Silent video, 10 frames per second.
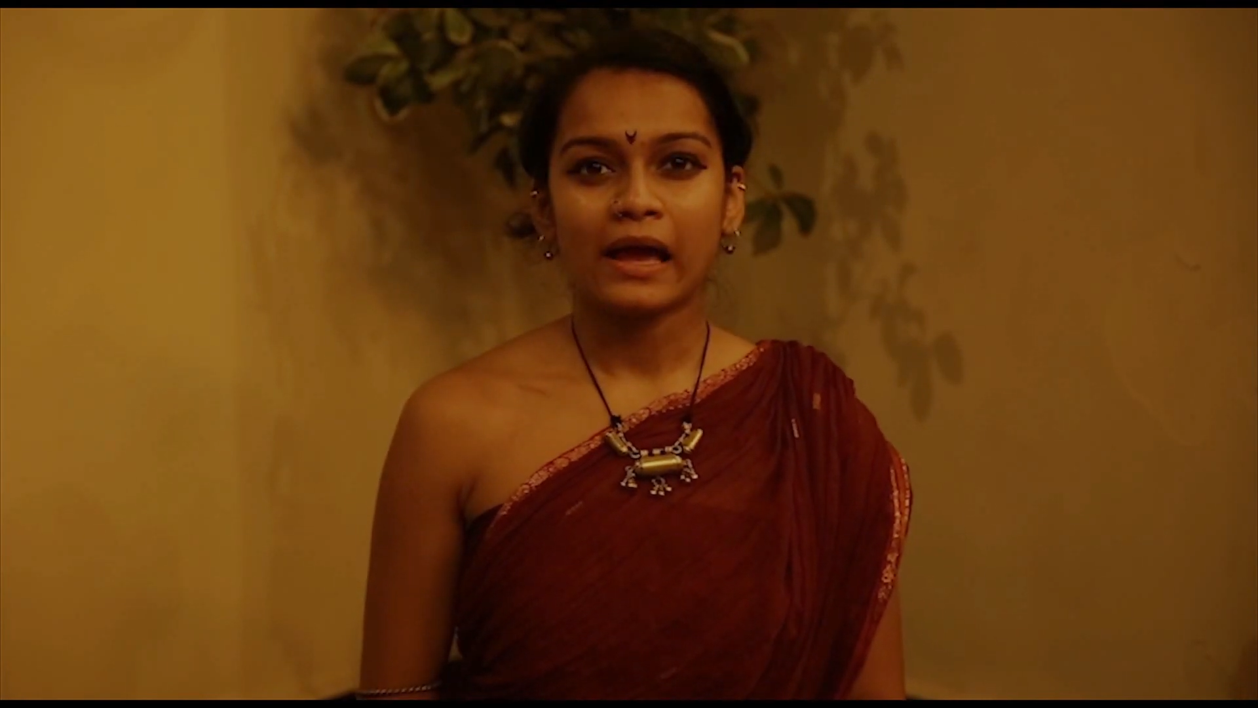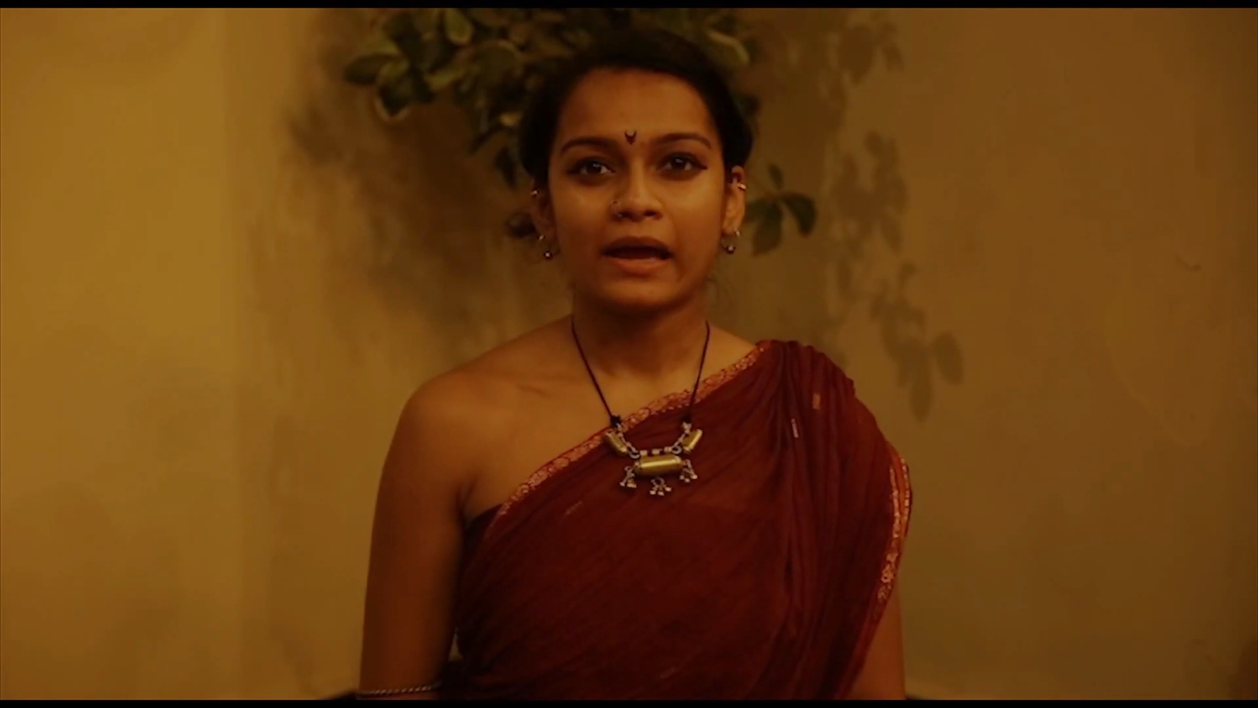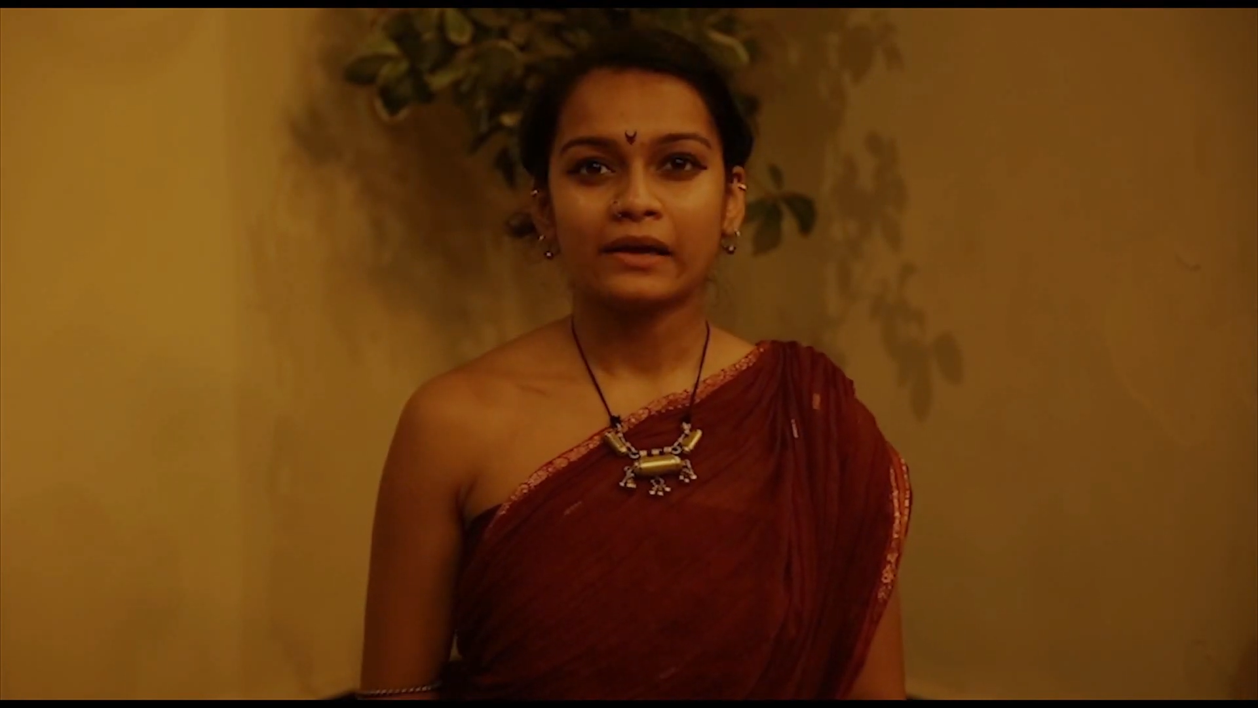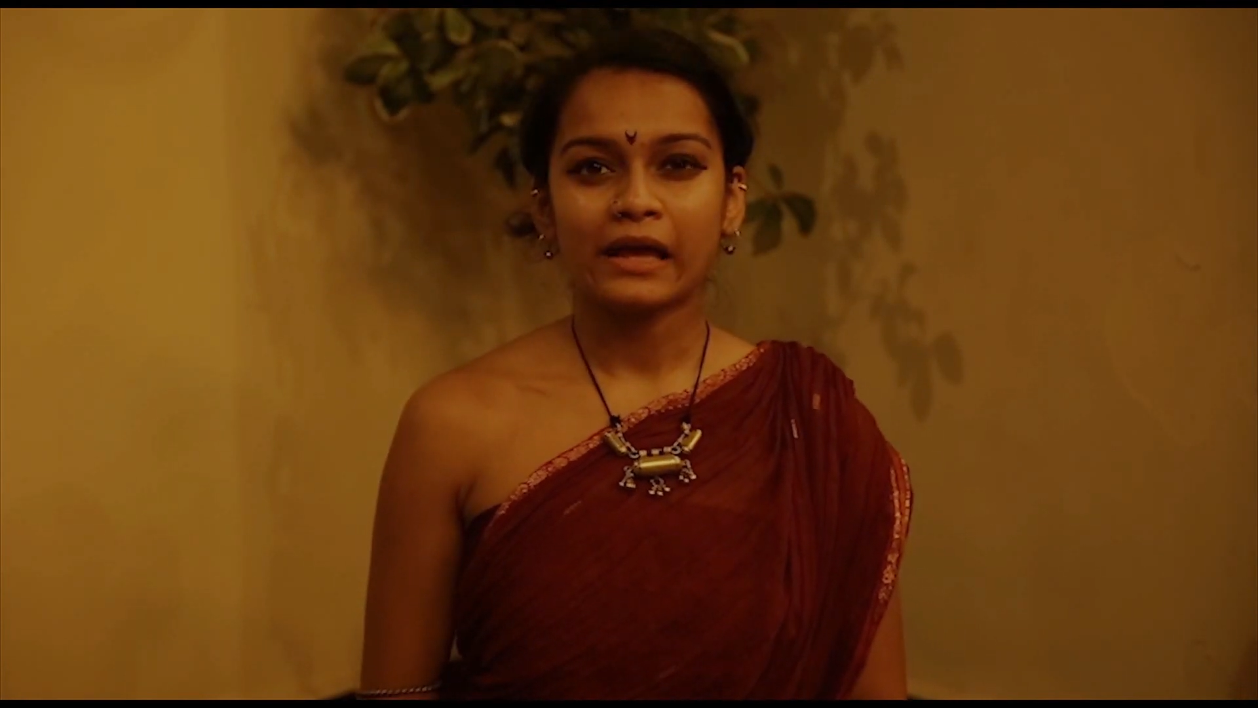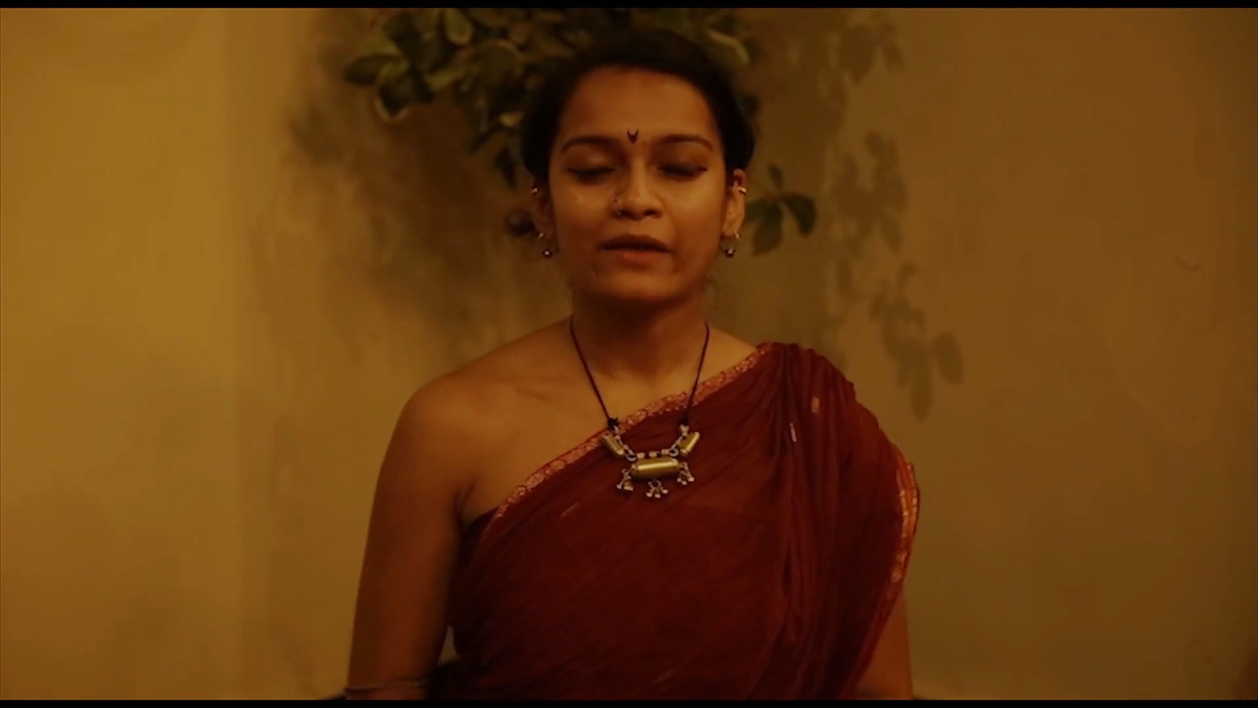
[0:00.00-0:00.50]

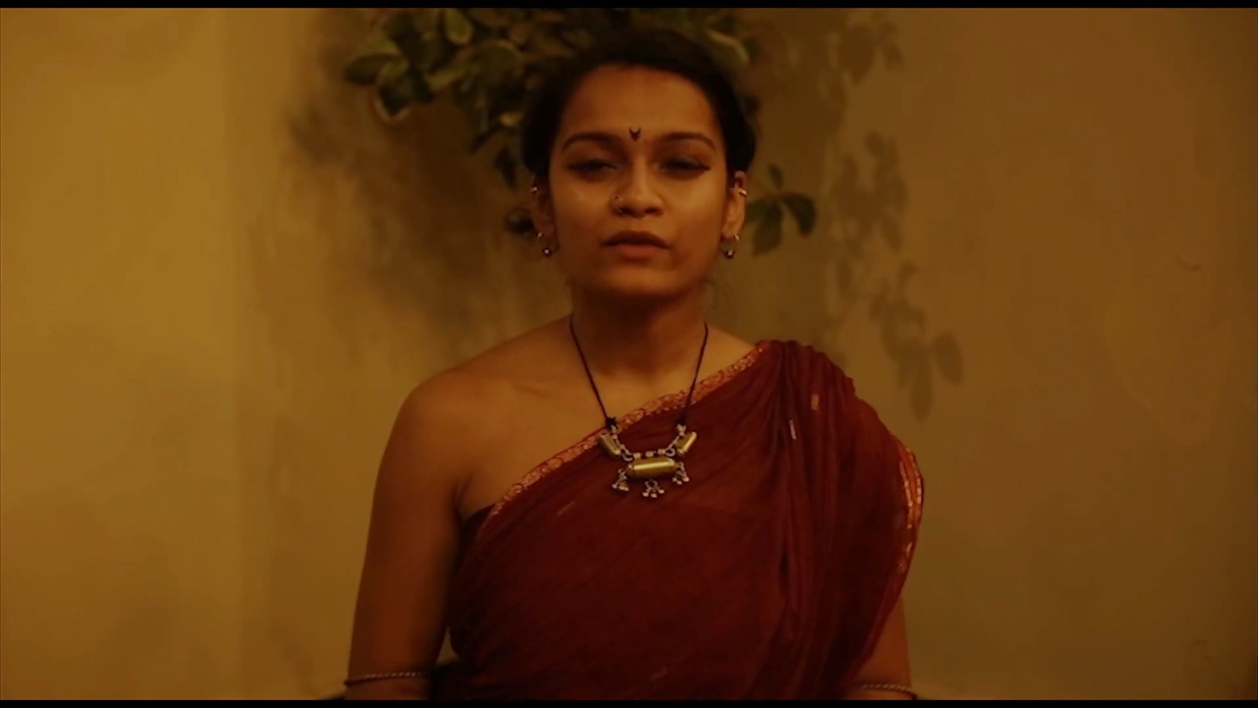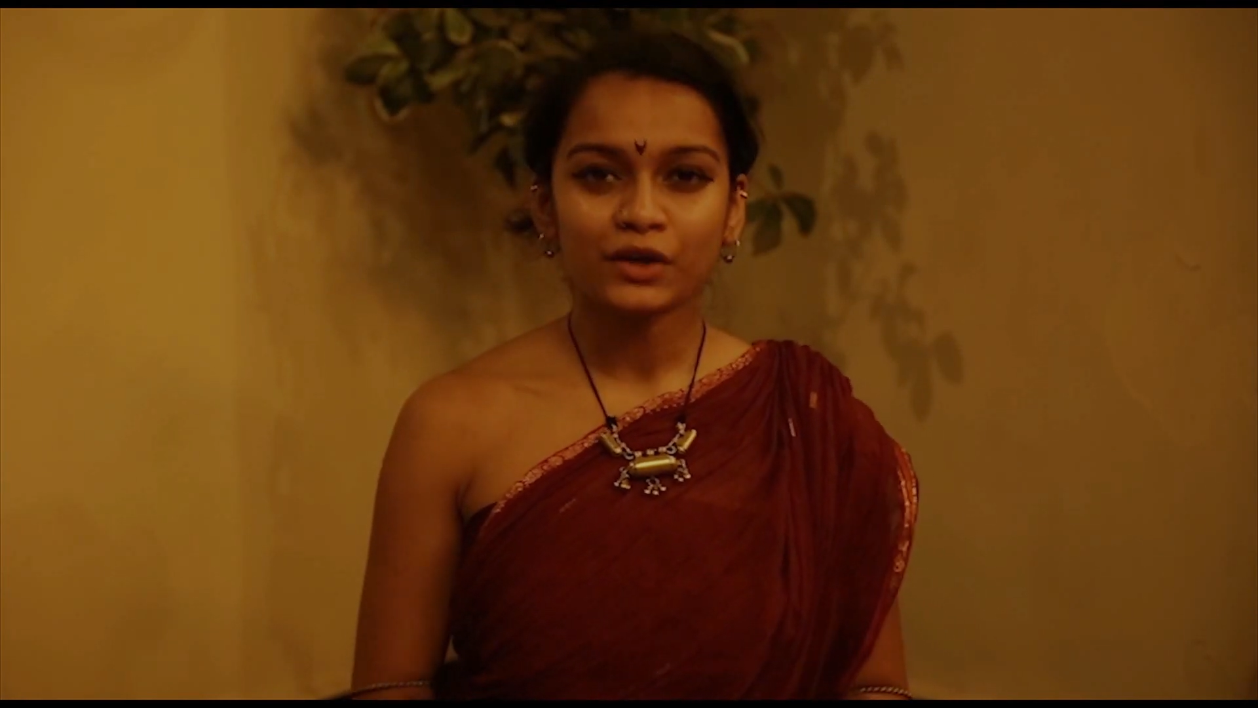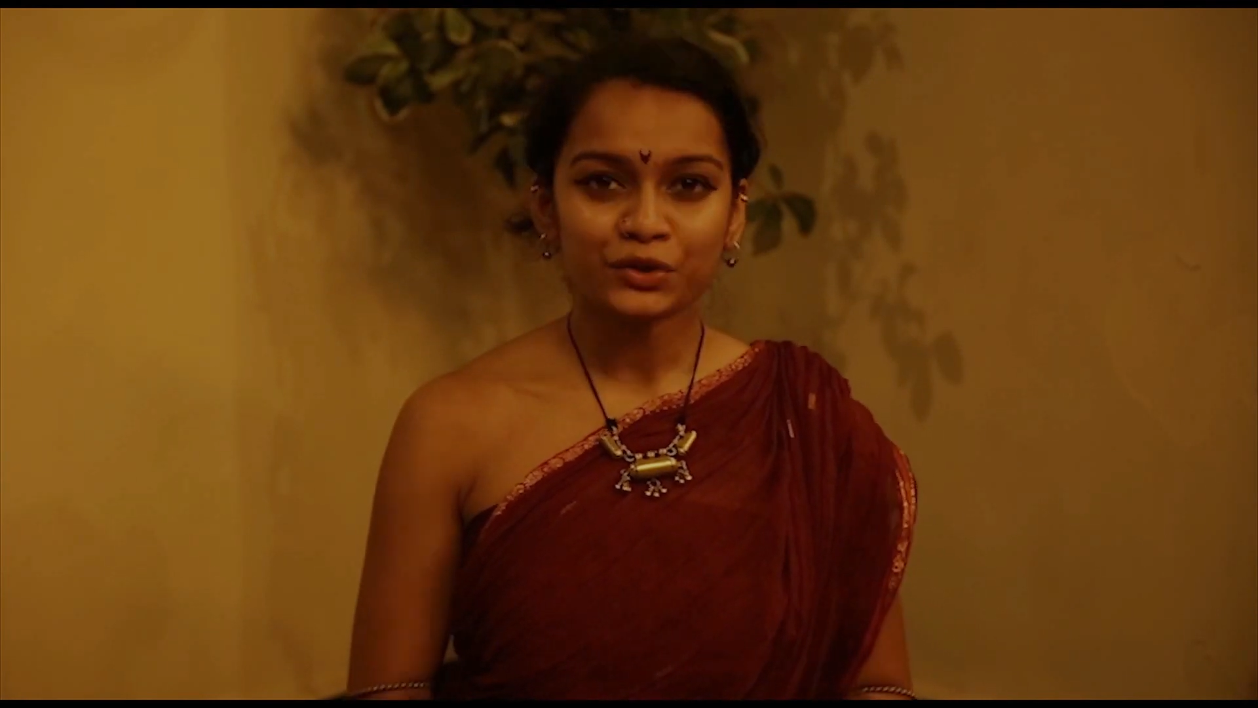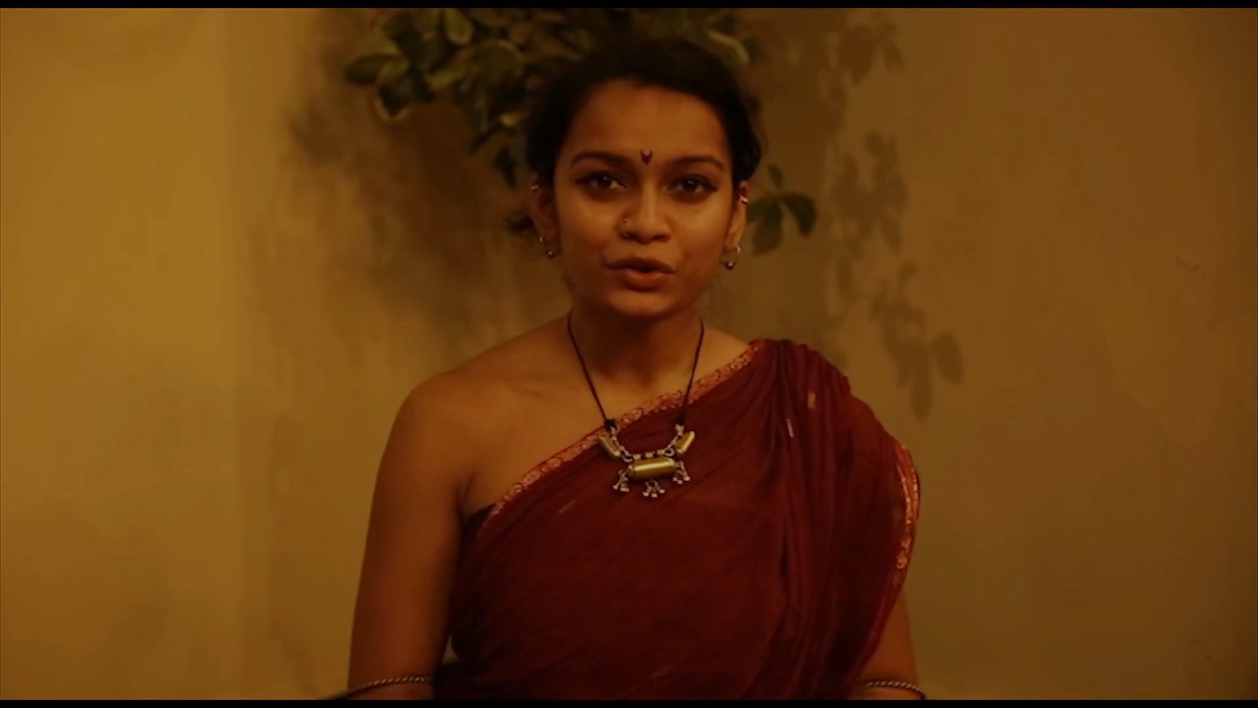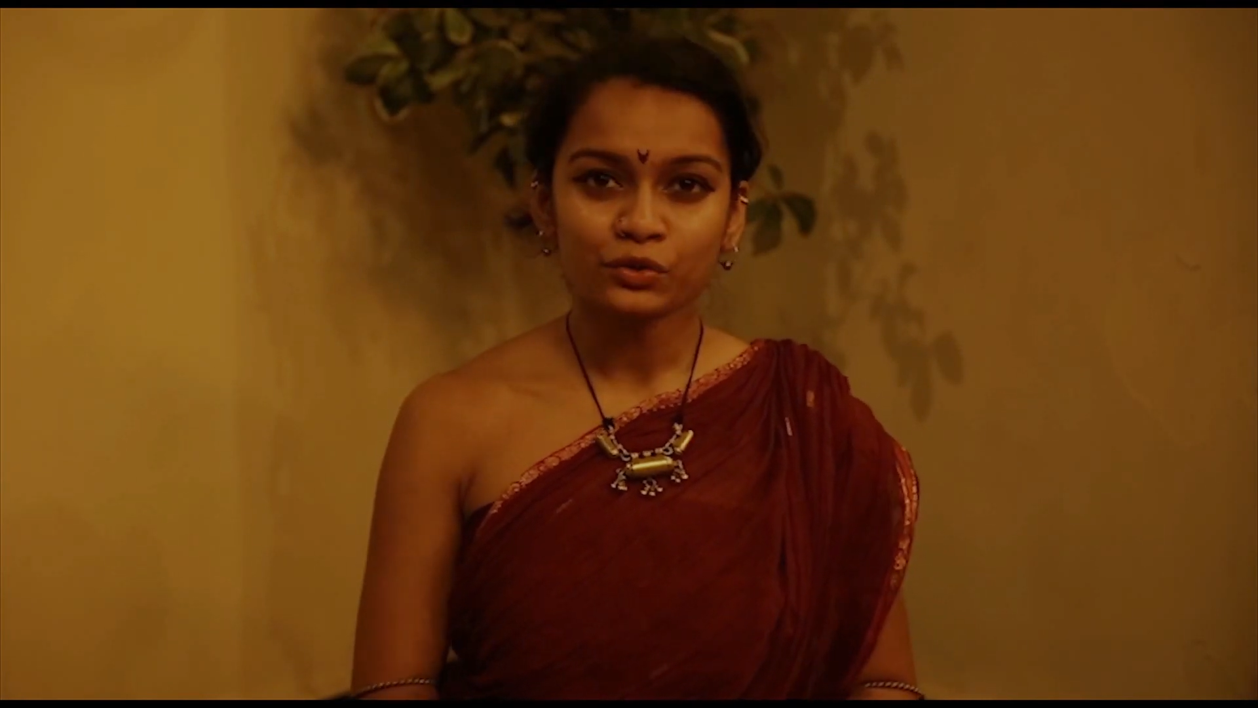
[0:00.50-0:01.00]
and I have learned